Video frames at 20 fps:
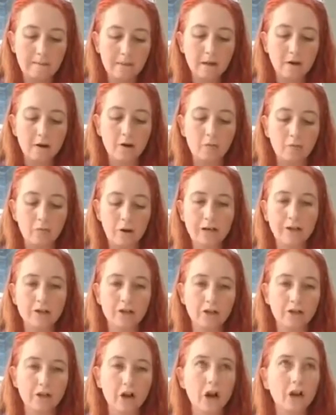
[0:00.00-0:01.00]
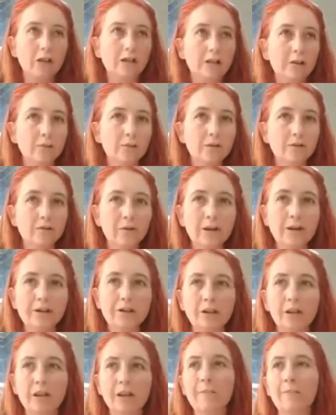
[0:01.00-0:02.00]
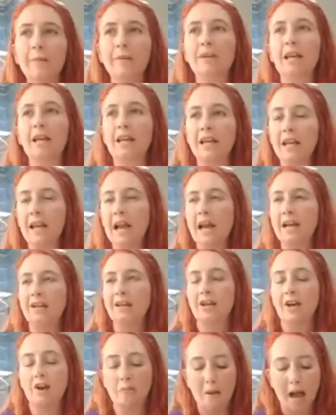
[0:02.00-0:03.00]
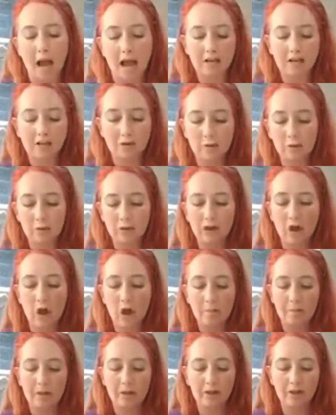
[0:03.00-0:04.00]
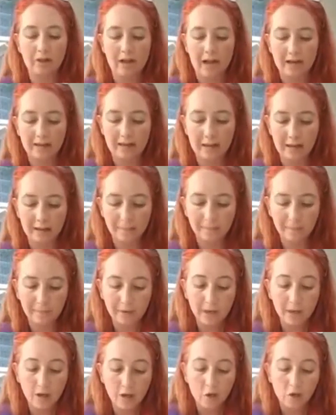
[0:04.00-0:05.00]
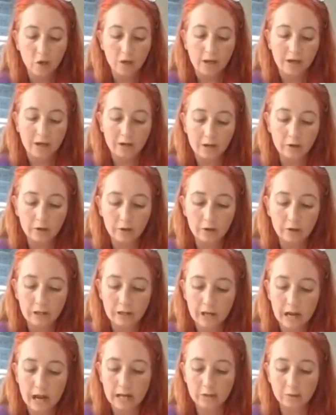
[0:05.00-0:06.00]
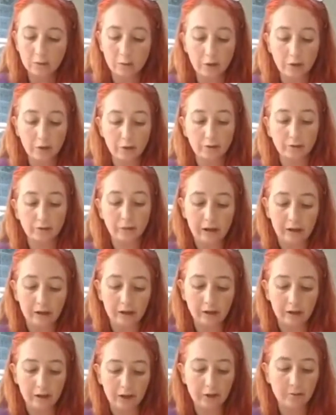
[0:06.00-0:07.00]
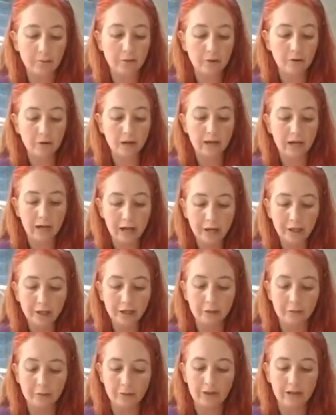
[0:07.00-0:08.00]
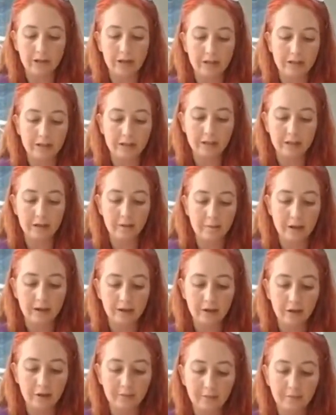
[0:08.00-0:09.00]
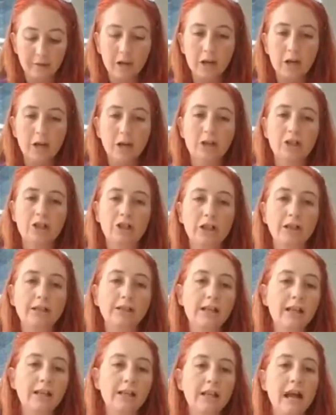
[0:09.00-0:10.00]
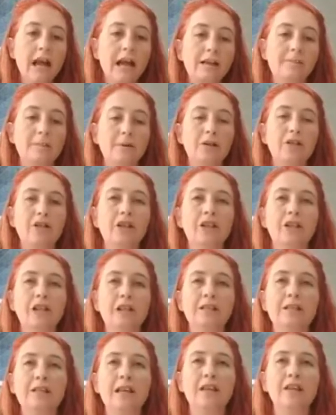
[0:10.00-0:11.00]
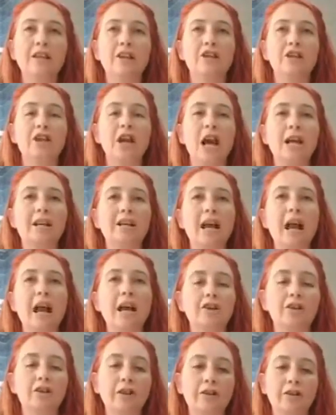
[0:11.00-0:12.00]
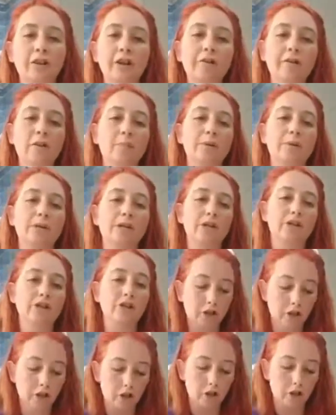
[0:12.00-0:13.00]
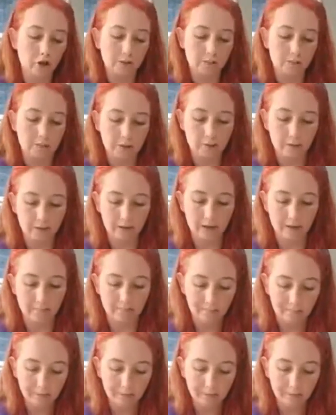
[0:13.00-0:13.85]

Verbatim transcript: no, Ranger Johnson was originally, but then he had to go back, so it was Don Miller that day. They asked, were you in regular communication with the incident commander? She said yes, but she did say that she had to actually leave her position to go speak with him.